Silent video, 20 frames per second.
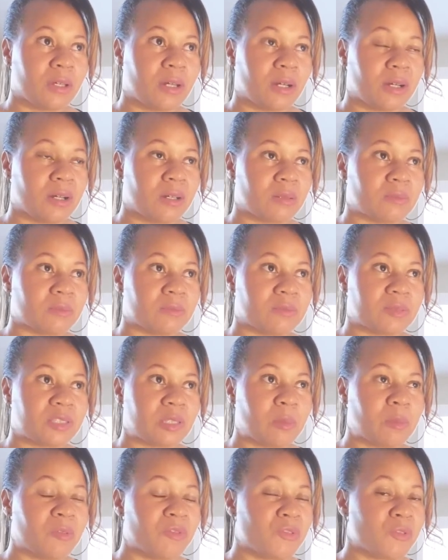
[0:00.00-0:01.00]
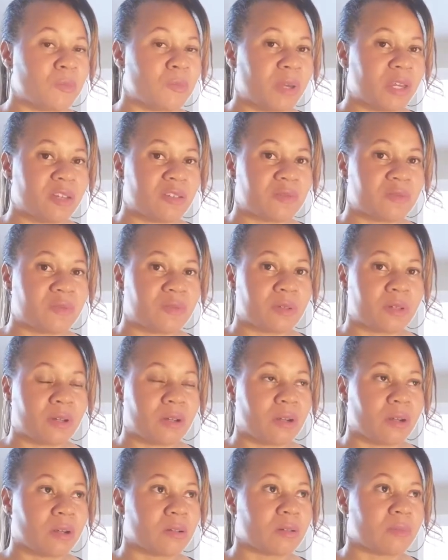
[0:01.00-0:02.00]
Um, some of you may have
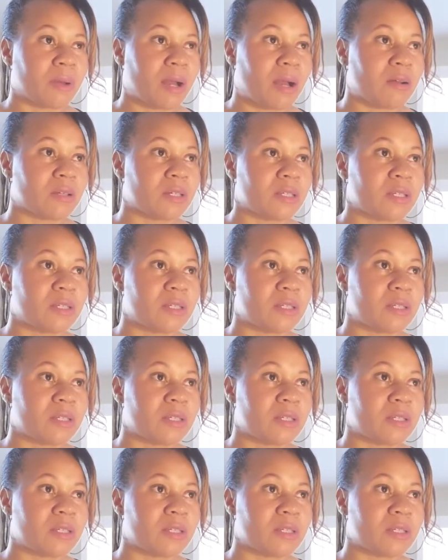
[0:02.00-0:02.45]
heard about